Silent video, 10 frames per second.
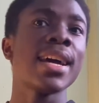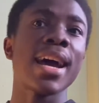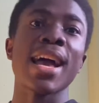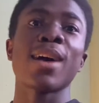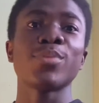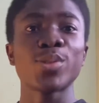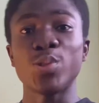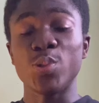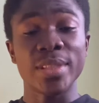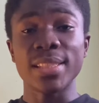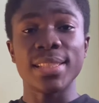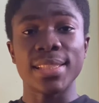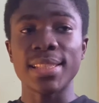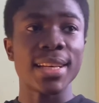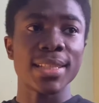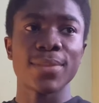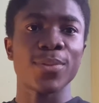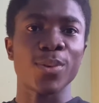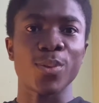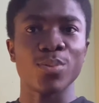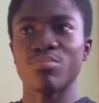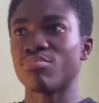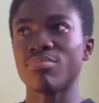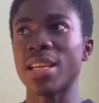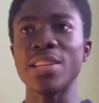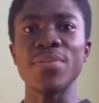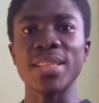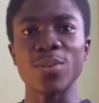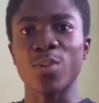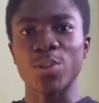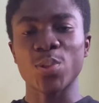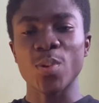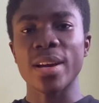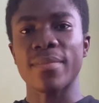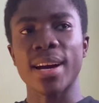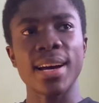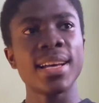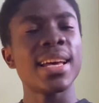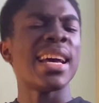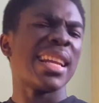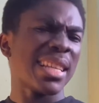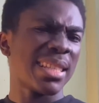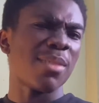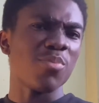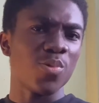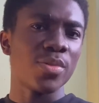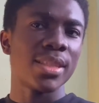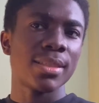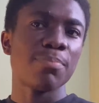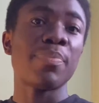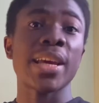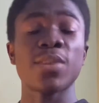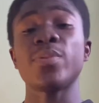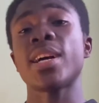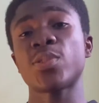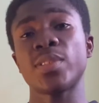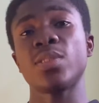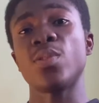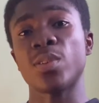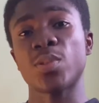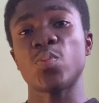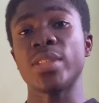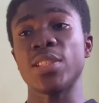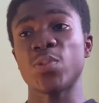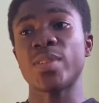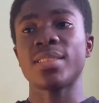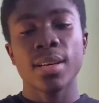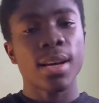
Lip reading: I am not using 60Hz for any reason whatsoever, and that's some good perk we actually got with the screen,